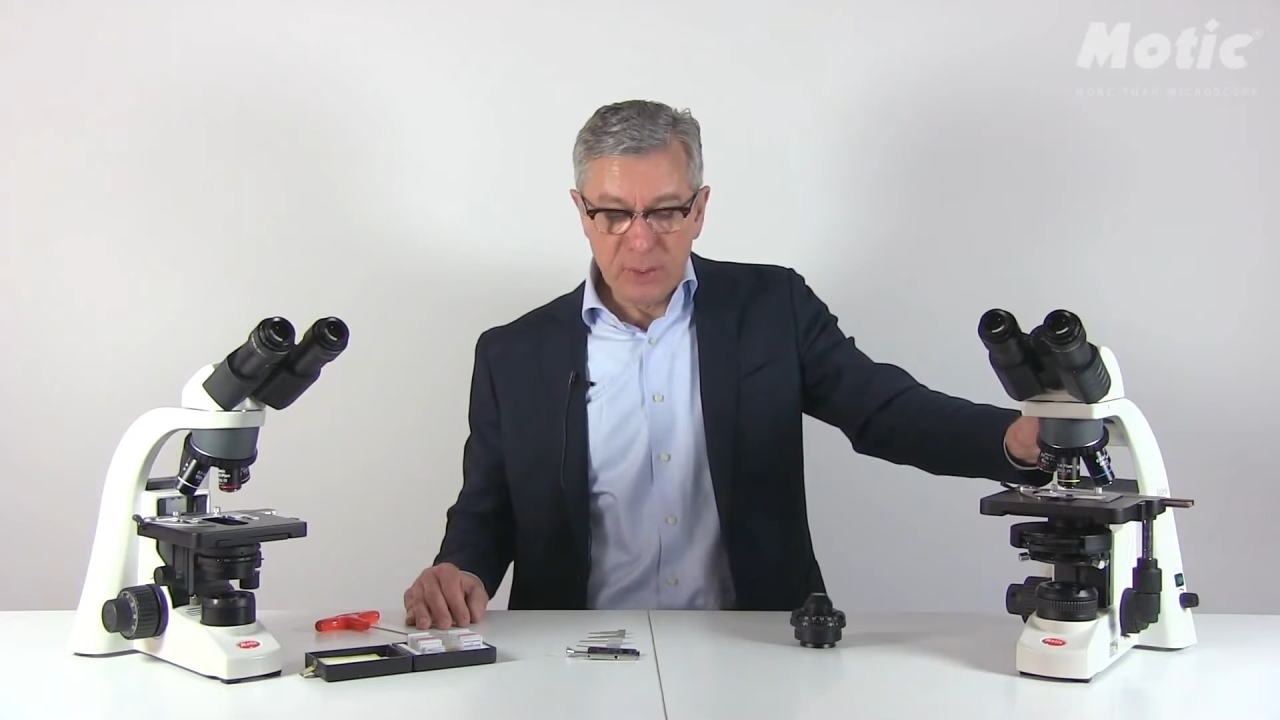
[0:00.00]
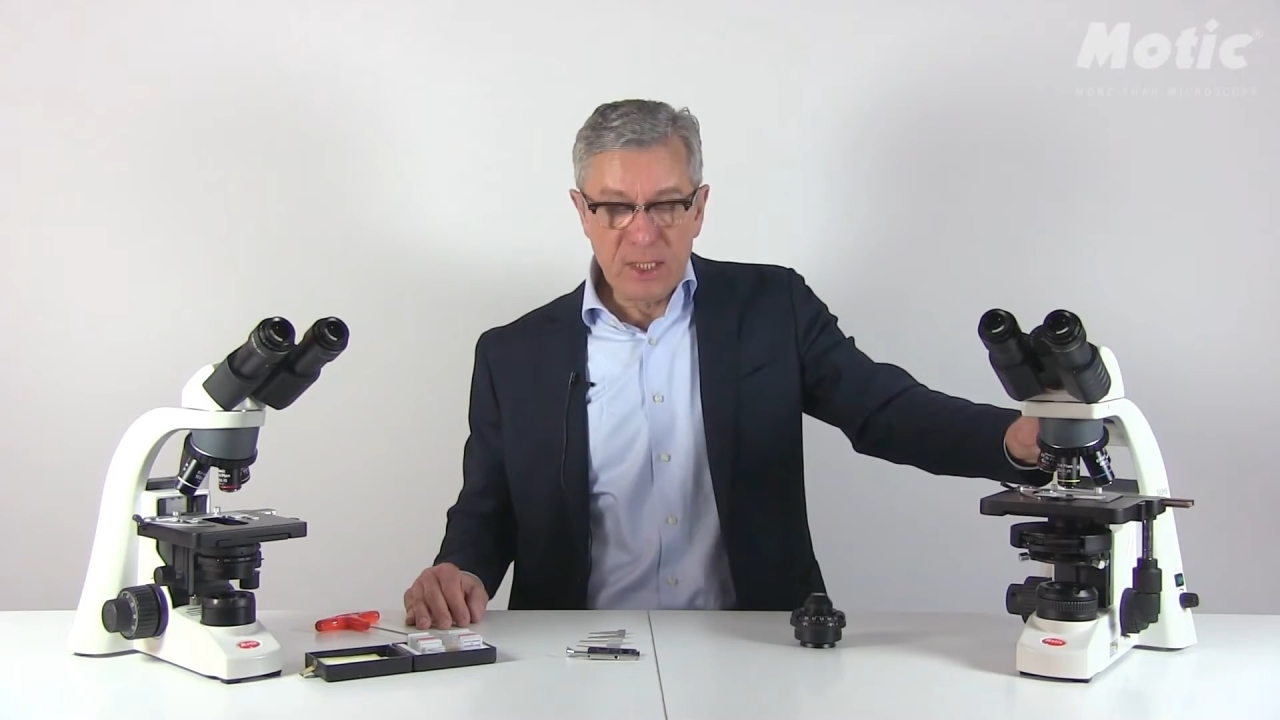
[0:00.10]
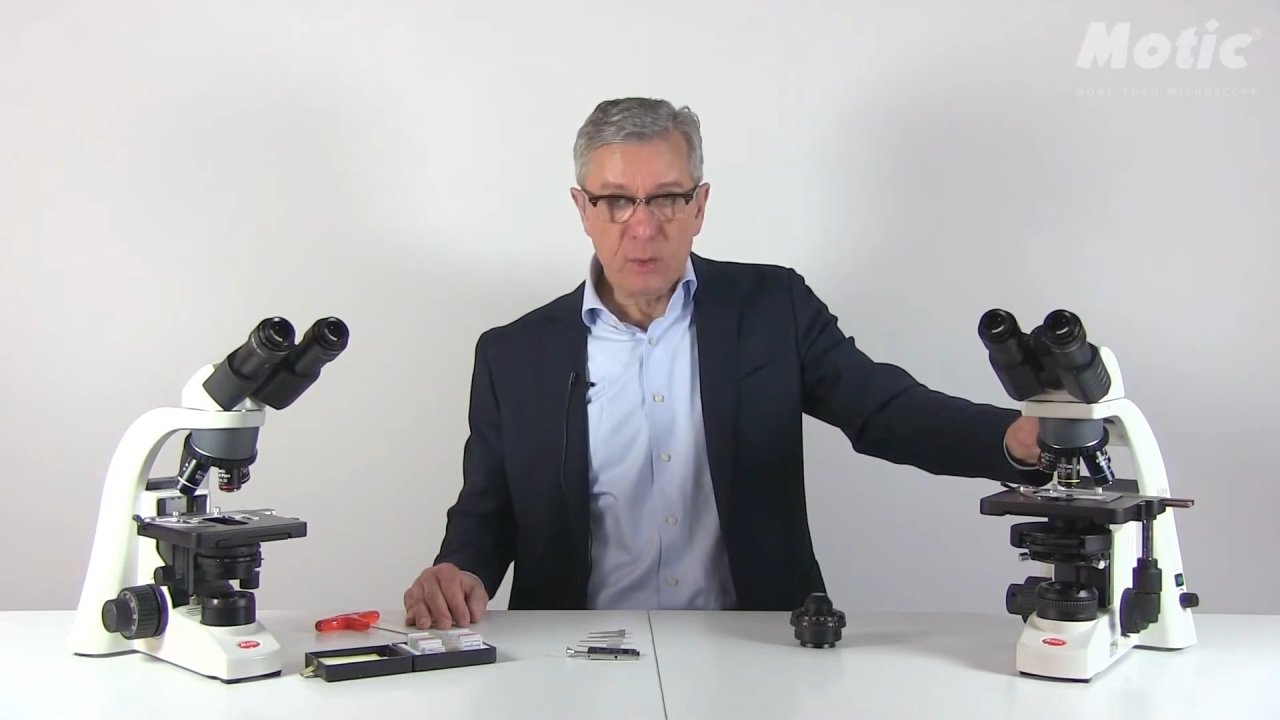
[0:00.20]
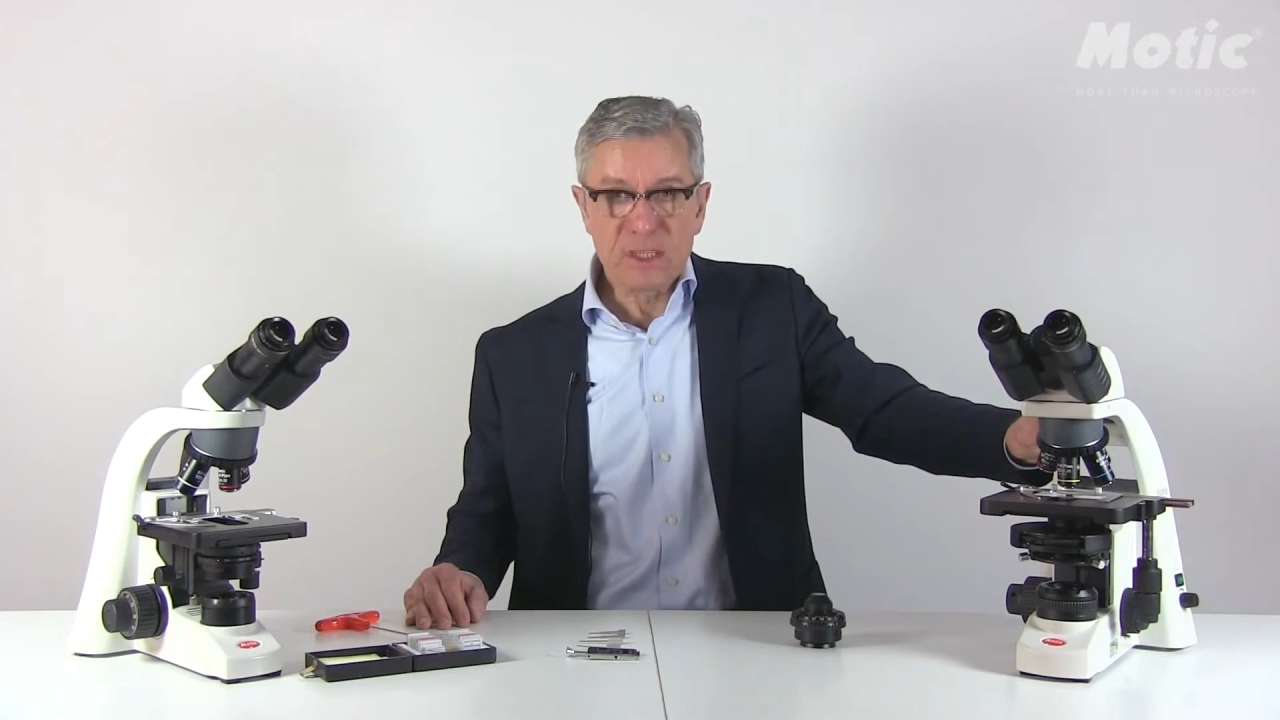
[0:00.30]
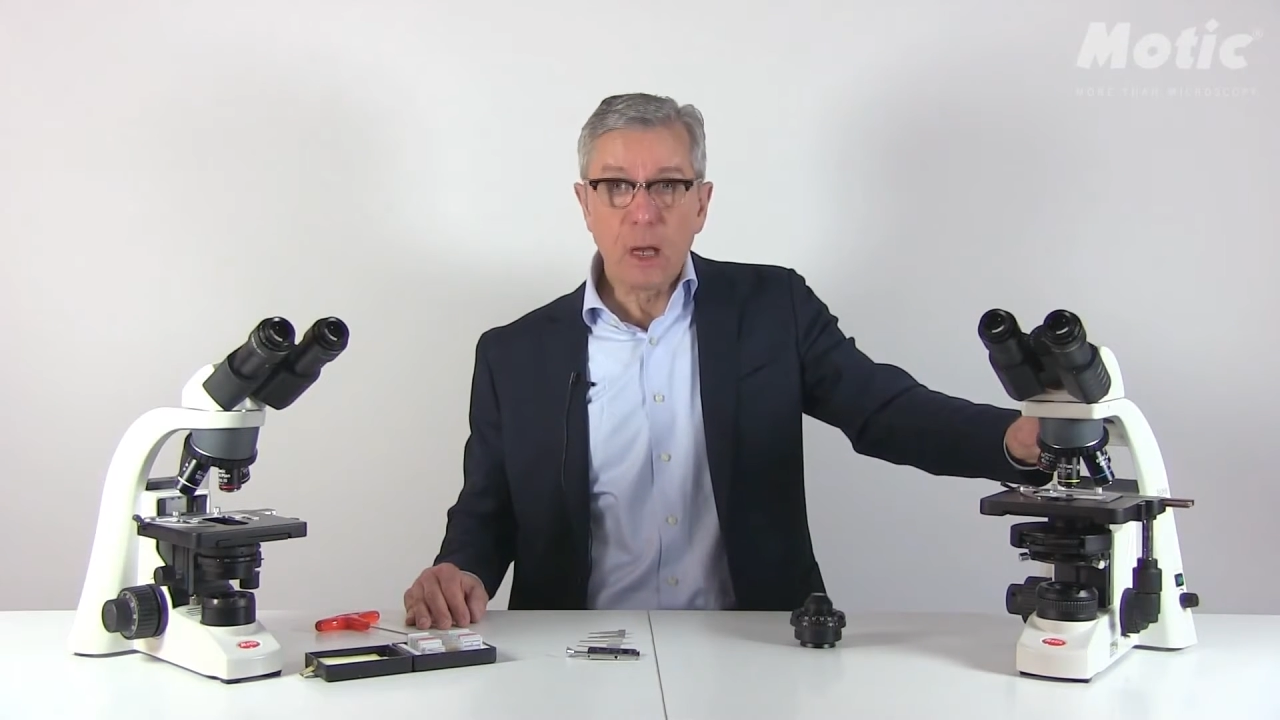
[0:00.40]
you
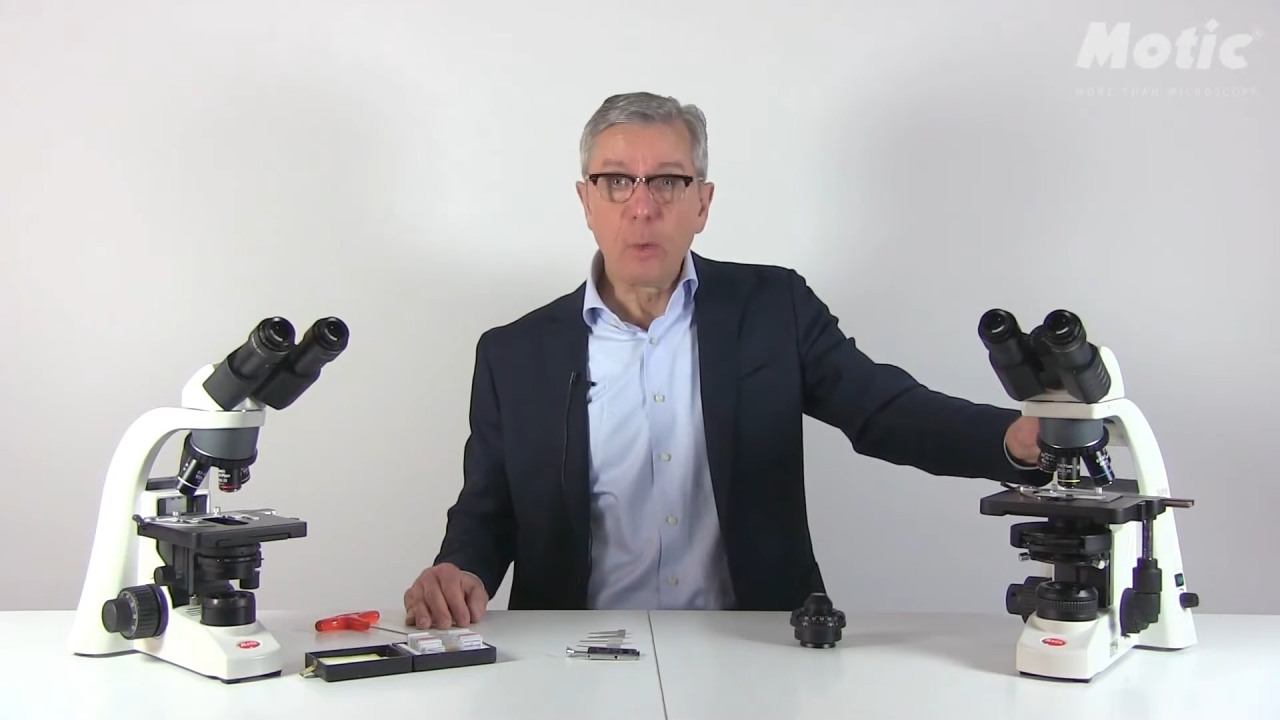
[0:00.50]
can use